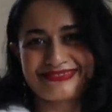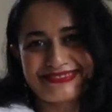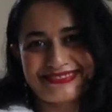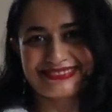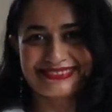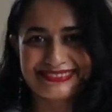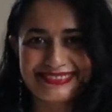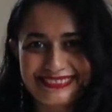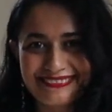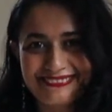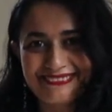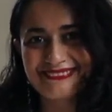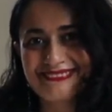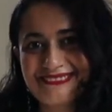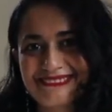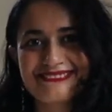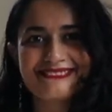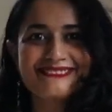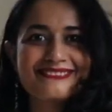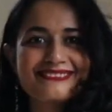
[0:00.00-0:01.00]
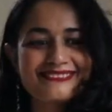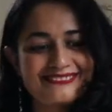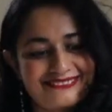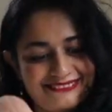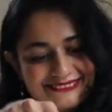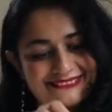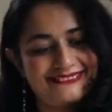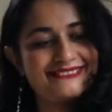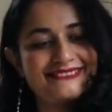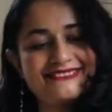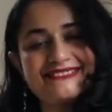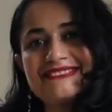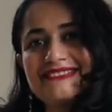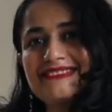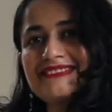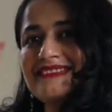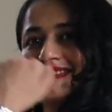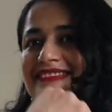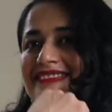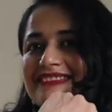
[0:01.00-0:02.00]
And the cuff just
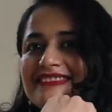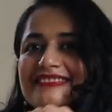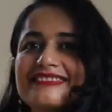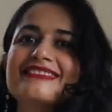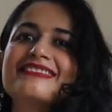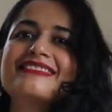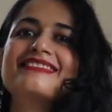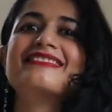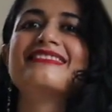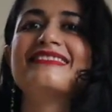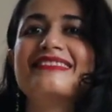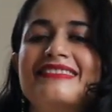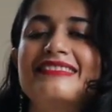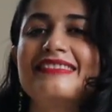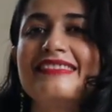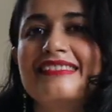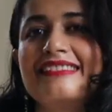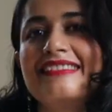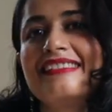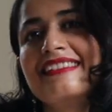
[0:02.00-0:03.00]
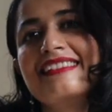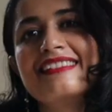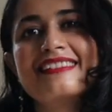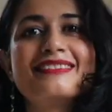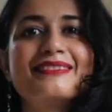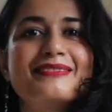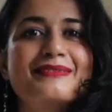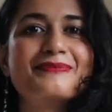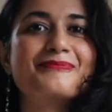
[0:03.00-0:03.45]
remains there and it looks